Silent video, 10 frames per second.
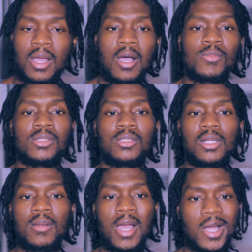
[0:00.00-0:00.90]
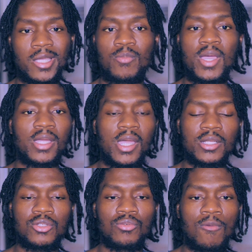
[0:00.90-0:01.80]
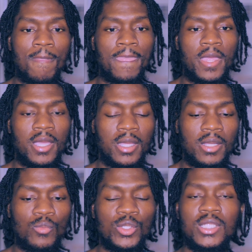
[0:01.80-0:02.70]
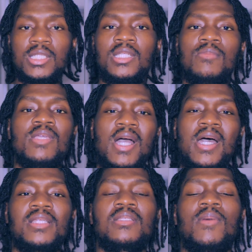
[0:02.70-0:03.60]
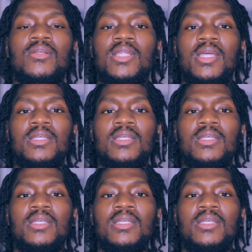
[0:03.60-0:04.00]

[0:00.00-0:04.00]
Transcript: I'll get back at you. And we just need to be honest about that.